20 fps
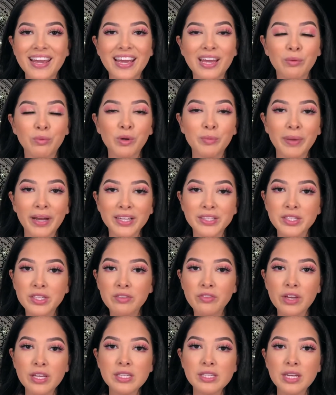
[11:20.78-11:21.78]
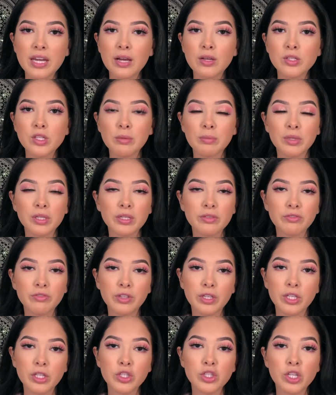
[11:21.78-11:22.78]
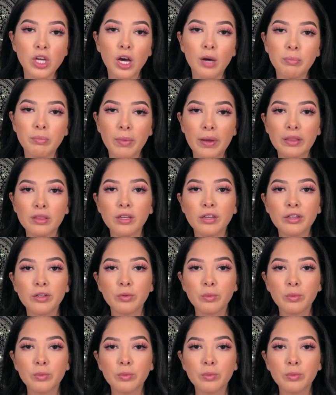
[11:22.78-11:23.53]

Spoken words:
and we're back to the face now, so I'm gonna finish up my look